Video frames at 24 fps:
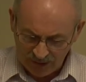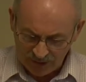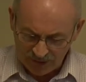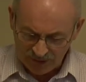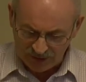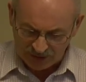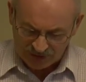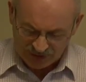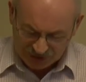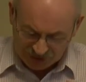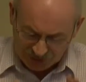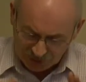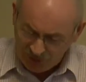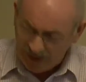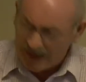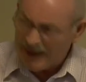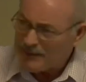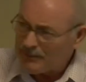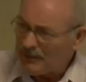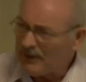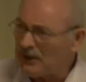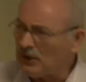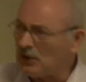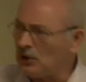
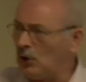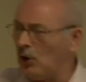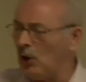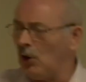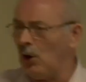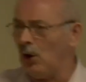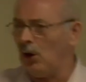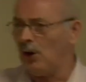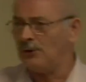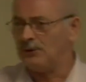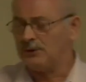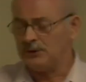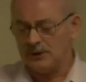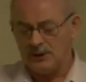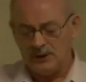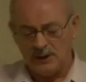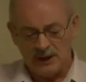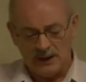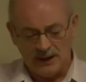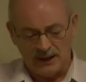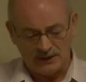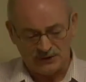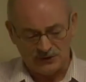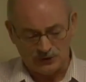describing God,
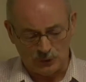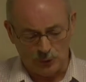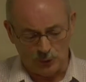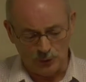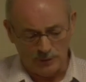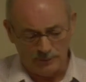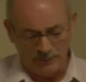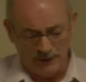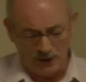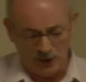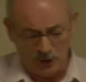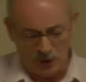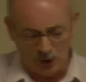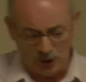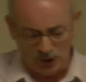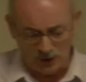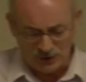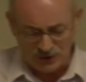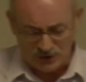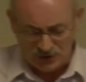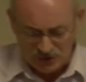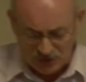it's going to be God's